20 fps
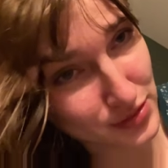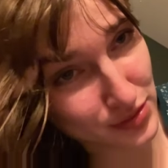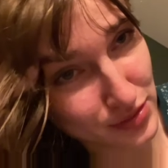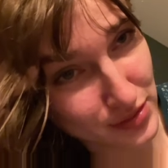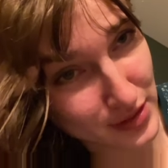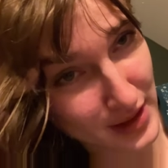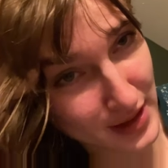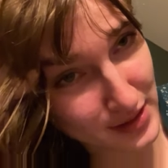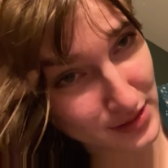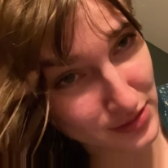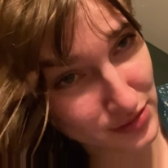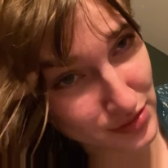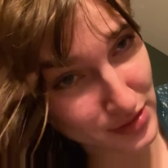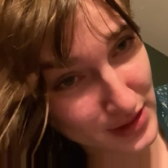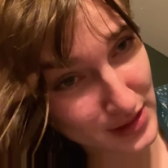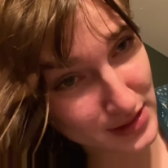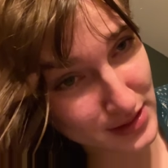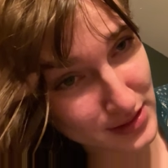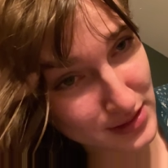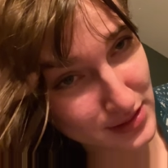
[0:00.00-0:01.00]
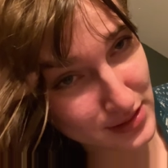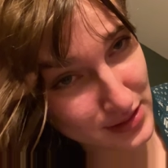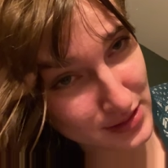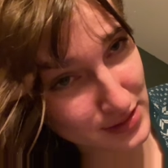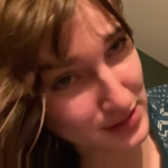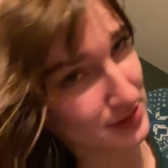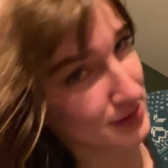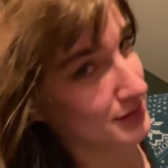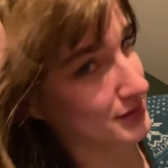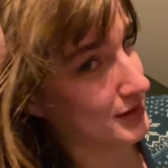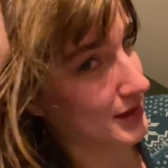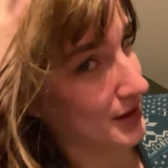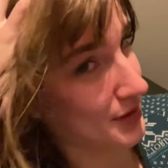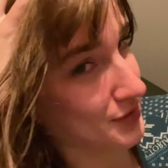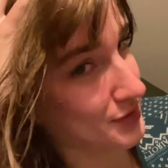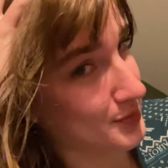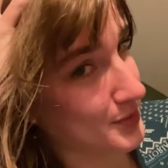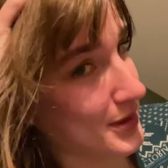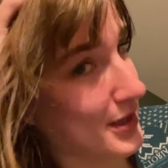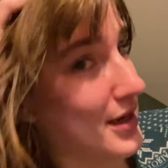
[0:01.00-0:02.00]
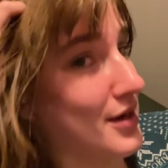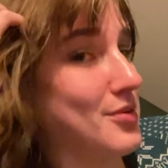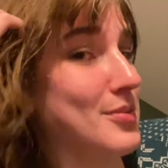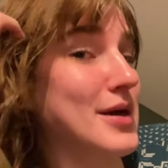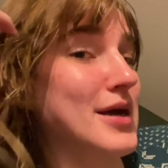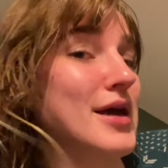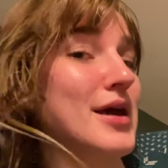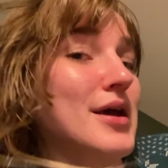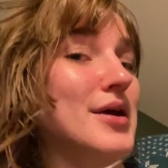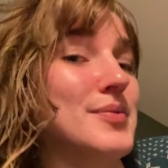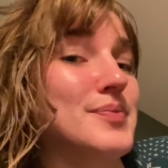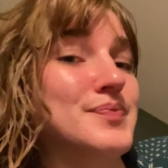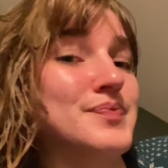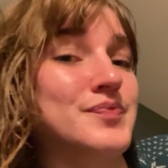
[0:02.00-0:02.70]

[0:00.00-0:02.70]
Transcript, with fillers: all that grease and hairspray out of my hair.